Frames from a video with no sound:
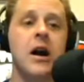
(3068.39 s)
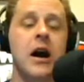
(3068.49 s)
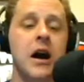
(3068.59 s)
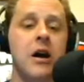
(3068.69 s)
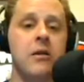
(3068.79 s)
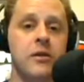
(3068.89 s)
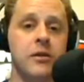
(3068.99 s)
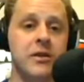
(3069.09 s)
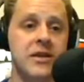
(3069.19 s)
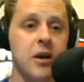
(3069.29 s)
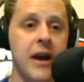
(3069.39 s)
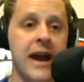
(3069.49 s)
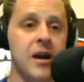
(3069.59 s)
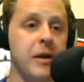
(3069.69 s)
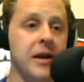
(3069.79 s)
Uh, you can see our
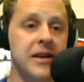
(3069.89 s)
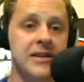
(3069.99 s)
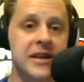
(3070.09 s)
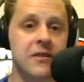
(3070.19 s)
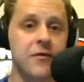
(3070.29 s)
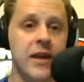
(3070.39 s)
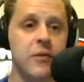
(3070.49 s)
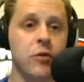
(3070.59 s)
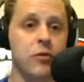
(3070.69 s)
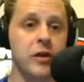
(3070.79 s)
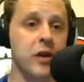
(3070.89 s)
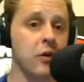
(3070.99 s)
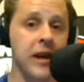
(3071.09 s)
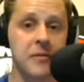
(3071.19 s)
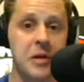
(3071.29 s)
ad up on Indeed for that. We'll
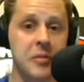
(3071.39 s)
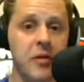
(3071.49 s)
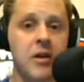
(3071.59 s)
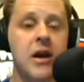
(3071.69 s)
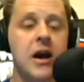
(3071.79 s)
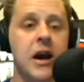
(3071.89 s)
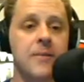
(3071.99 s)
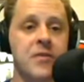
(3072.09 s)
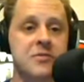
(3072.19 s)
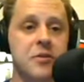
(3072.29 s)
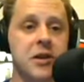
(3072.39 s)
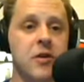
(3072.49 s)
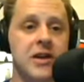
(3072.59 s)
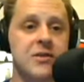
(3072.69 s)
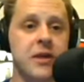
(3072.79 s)
relocate people. Um, it's pretty
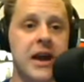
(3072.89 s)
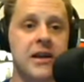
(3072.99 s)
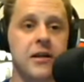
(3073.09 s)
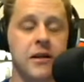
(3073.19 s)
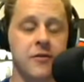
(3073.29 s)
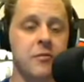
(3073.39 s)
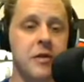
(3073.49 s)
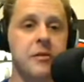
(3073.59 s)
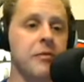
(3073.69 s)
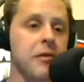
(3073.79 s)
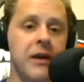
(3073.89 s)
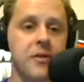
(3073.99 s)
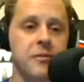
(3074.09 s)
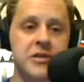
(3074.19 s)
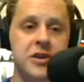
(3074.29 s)
crazy. We had a, a few people apply
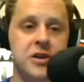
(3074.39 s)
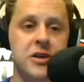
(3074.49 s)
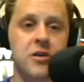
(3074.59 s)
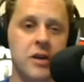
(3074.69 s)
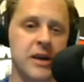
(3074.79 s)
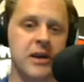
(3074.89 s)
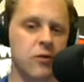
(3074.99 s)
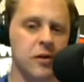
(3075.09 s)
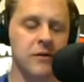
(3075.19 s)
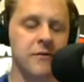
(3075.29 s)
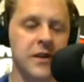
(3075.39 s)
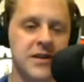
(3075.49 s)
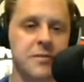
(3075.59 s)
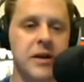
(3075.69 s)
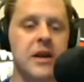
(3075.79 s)
for the position, no, not real good
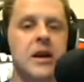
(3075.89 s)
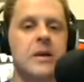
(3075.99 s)
fits. But